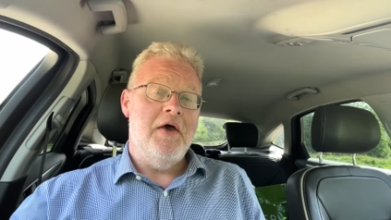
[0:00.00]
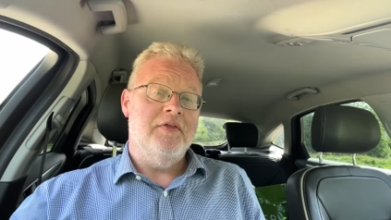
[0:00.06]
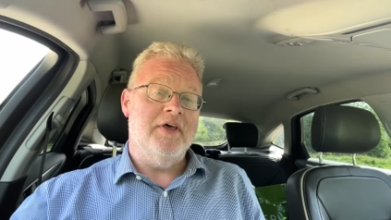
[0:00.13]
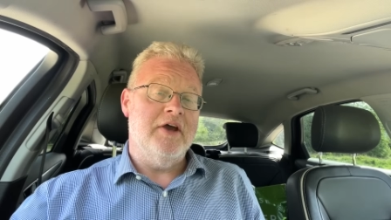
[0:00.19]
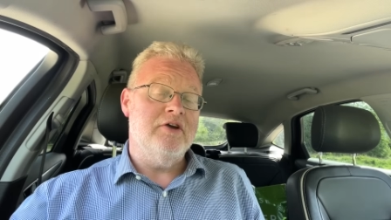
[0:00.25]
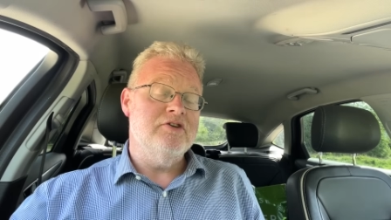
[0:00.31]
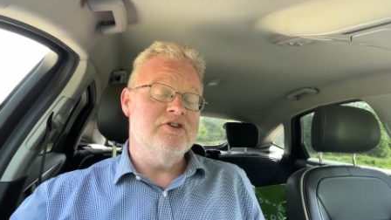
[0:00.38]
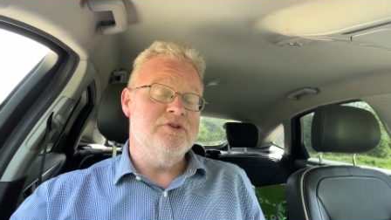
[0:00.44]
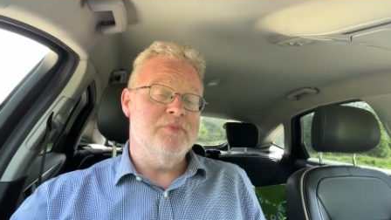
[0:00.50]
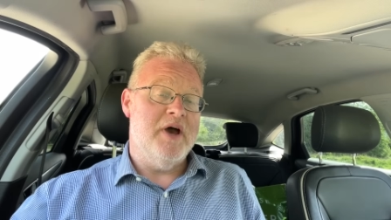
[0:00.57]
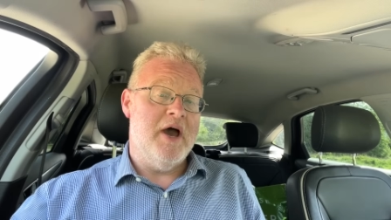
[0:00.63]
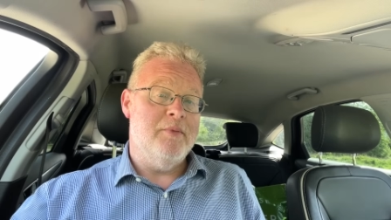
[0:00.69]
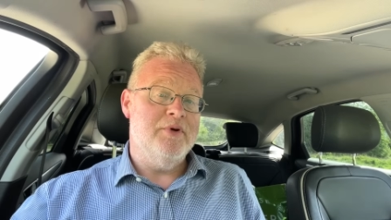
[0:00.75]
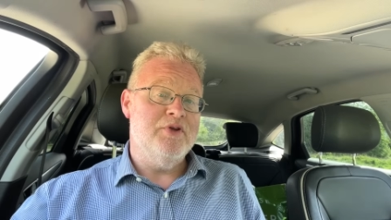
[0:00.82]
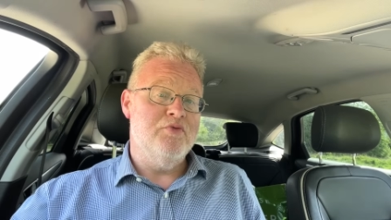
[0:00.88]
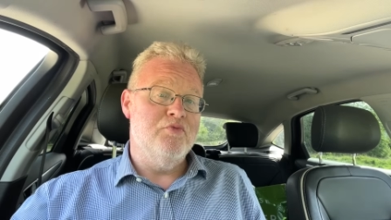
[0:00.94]
Thank you to
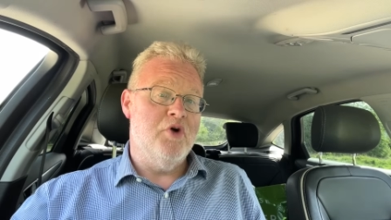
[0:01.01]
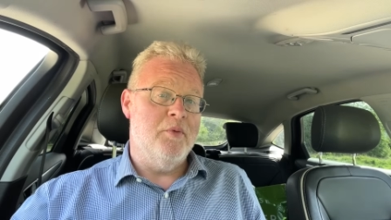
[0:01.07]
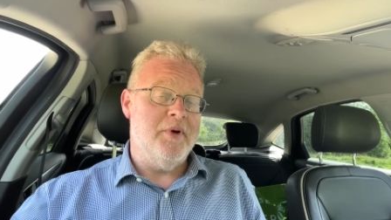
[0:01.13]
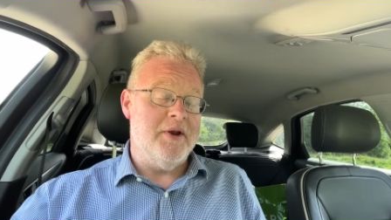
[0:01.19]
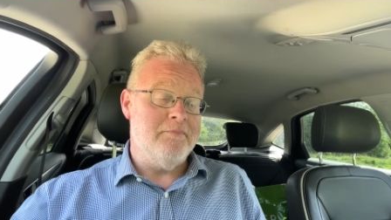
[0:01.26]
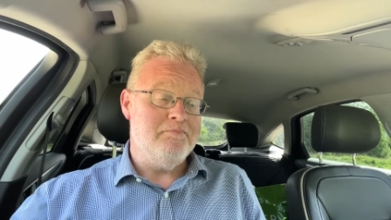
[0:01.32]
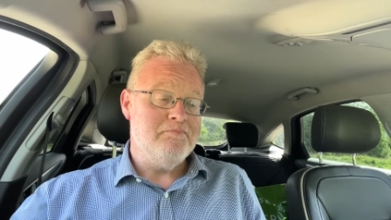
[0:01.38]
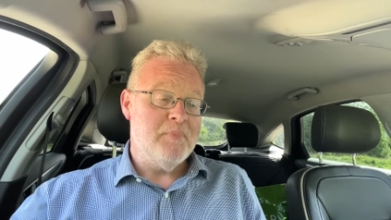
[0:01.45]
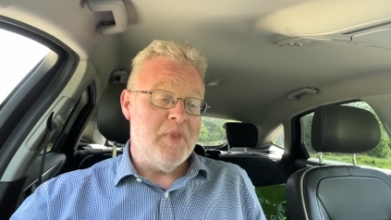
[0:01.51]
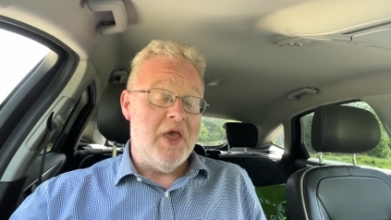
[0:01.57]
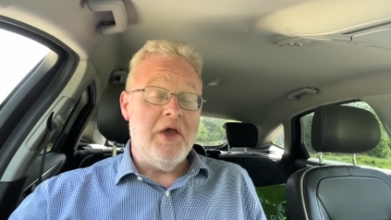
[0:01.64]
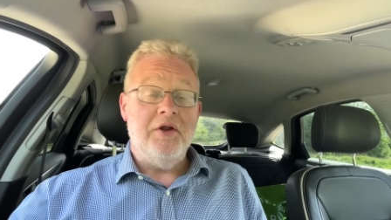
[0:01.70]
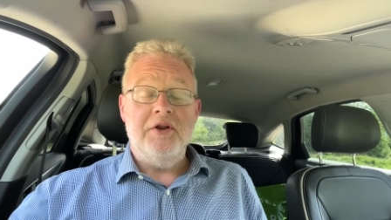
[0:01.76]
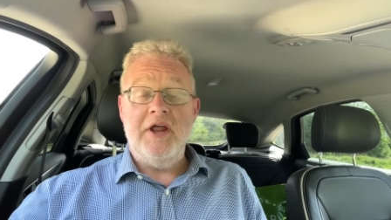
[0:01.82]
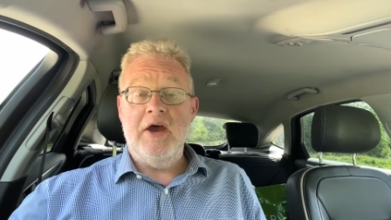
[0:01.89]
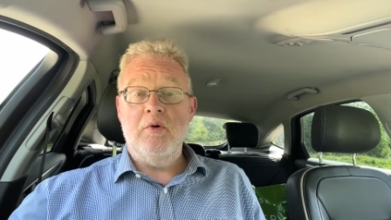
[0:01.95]
Mohammed and Robin.
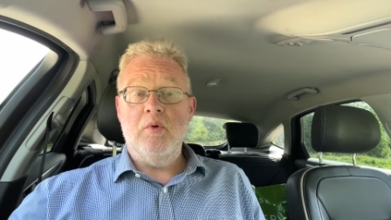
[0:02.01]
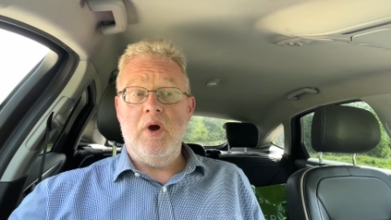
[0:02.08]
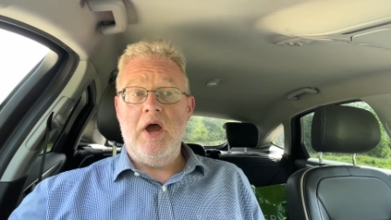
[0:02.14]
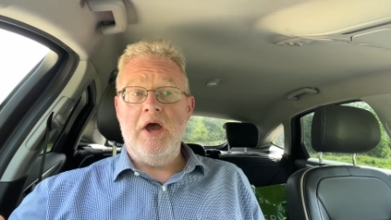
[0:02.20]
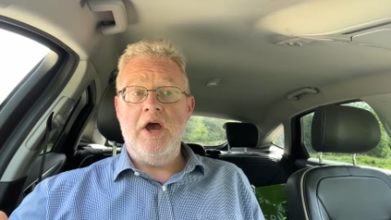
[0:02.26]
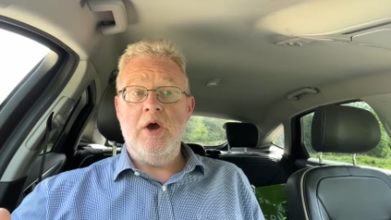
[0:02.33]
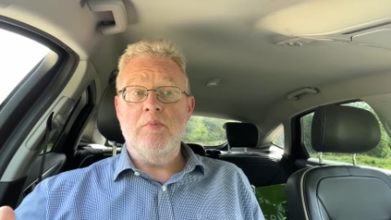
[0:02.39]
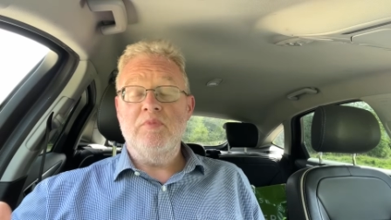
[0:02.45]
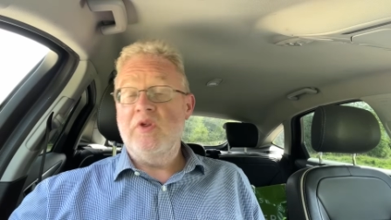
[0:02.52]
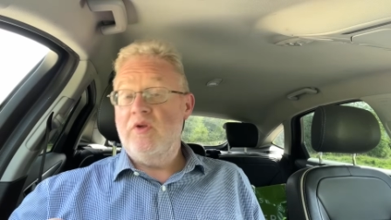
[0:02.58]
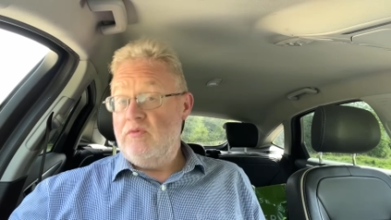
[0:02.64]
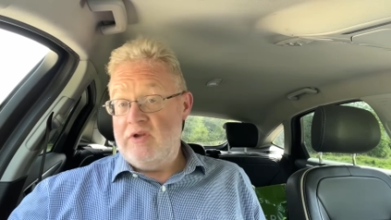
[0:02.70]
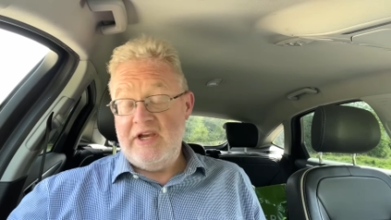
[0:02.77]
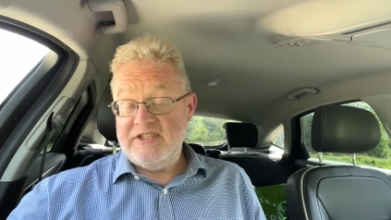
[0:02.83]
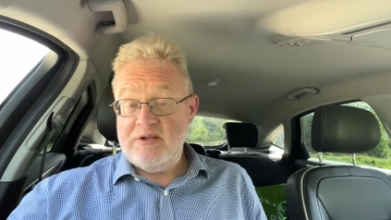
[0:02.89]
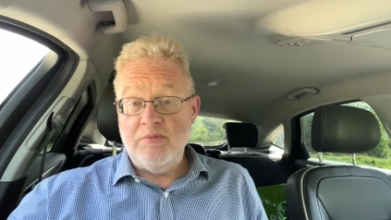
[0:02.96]
Now, um,
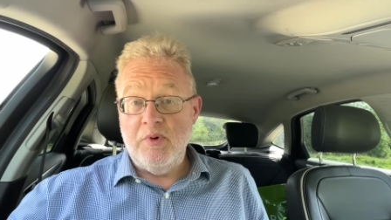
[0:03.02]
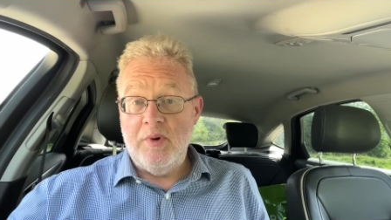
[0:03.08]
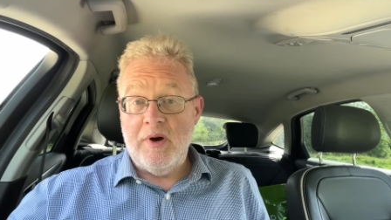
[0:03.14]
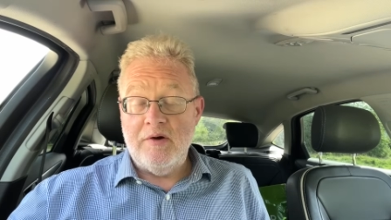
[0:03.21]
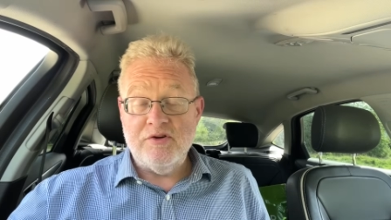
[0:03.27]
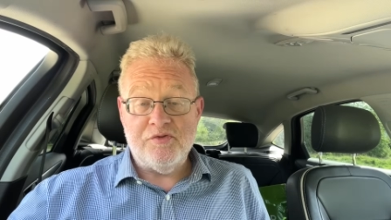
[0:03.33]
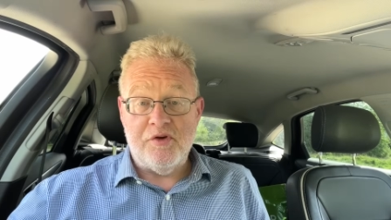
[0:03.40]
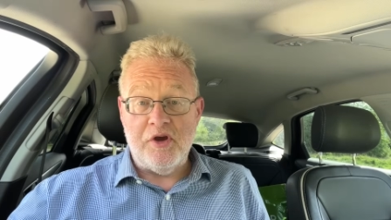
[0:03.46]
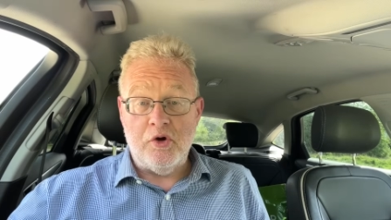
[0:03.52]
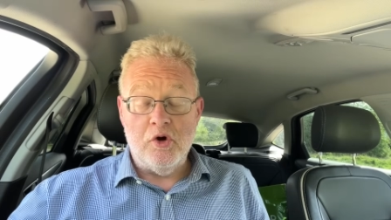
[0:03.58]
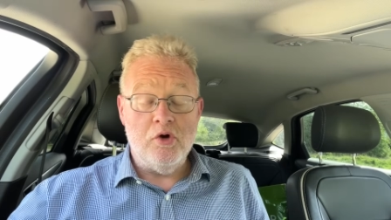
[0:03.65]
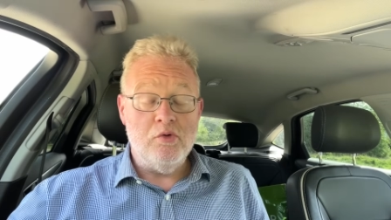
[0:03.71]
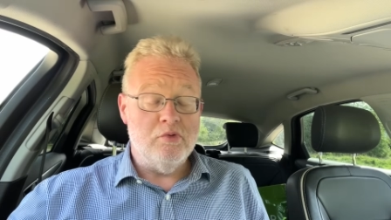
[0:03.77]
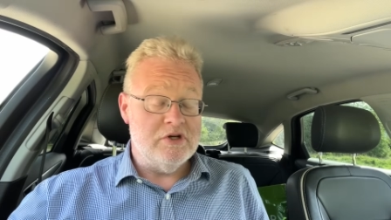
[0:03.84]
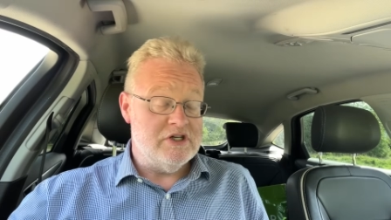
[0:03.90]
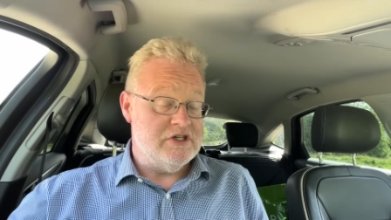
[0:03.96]
the SWR was very
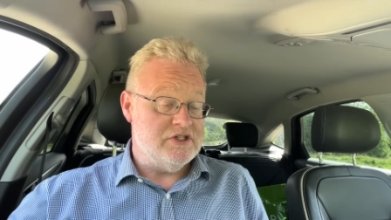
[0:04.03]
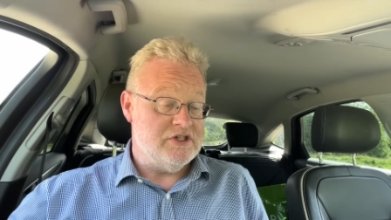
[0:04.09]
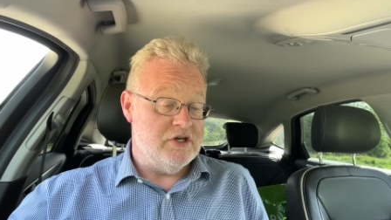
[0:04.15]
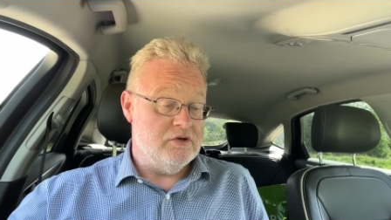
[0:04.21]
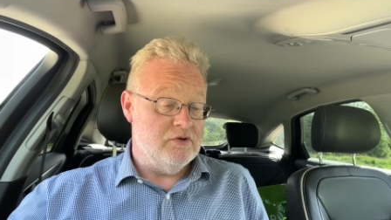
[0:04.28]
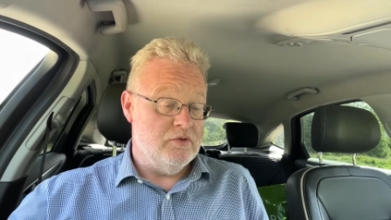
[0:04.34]
good, which is uh,